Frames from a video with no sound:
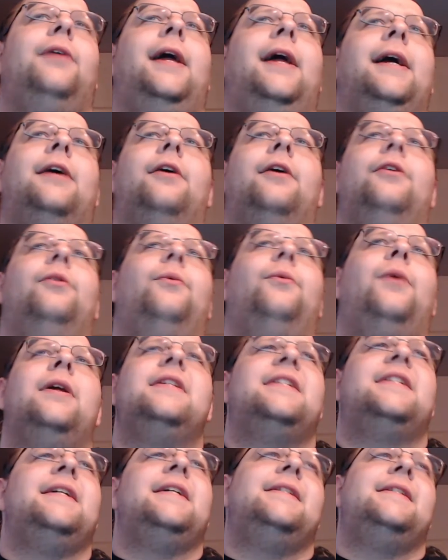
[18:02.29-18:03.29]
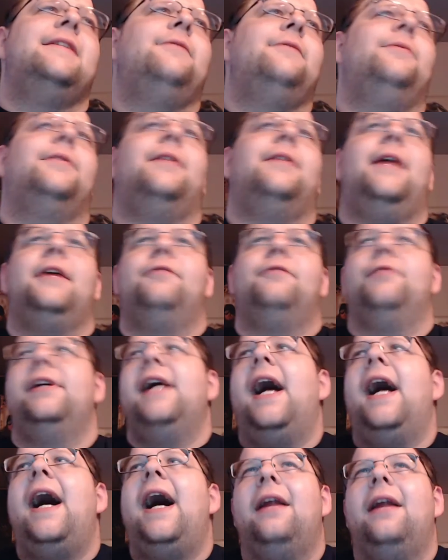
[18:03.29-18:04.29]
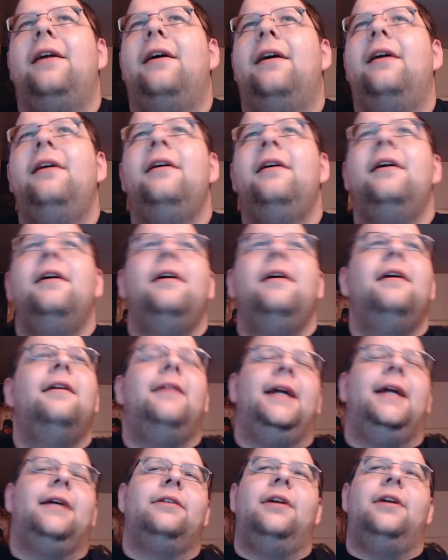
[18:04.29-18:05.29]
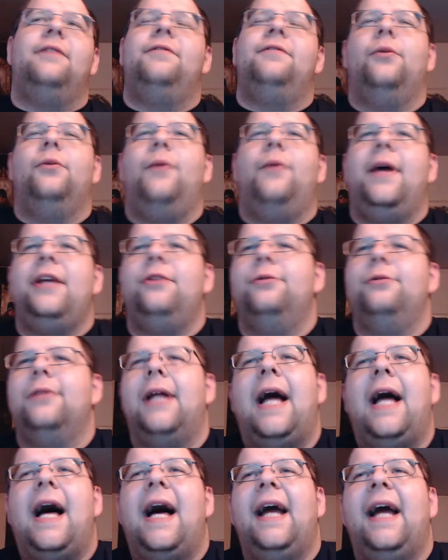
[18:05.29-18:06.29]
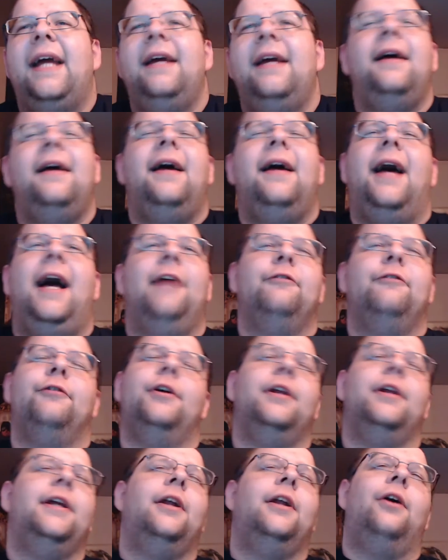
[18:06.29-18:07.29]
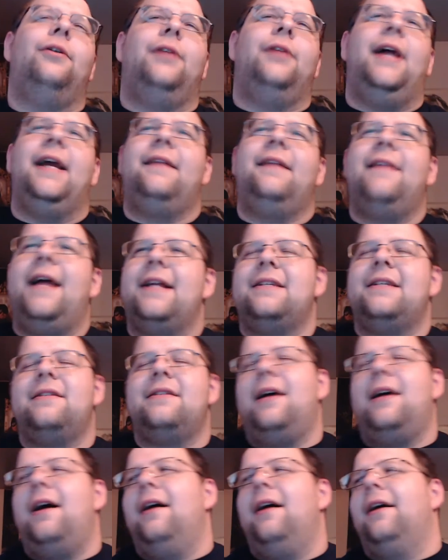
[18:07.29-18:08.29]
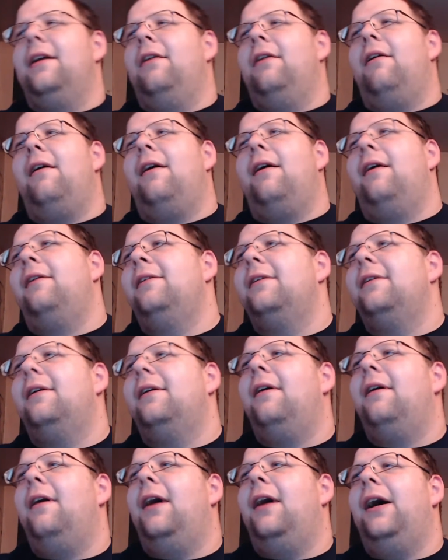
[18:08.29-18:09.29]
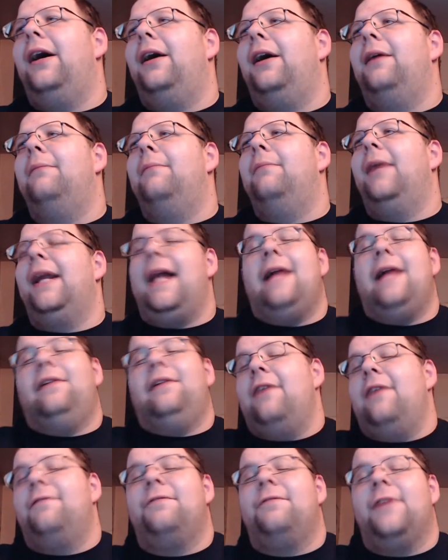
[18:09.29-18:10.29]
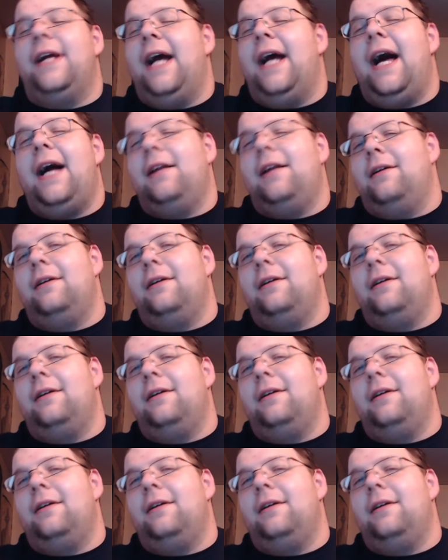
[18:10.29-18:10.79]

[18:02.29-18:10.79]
are the ones he did with like Rihanna, like Love the Way You Lie. I really don't like that song at all, and I love Rihanna.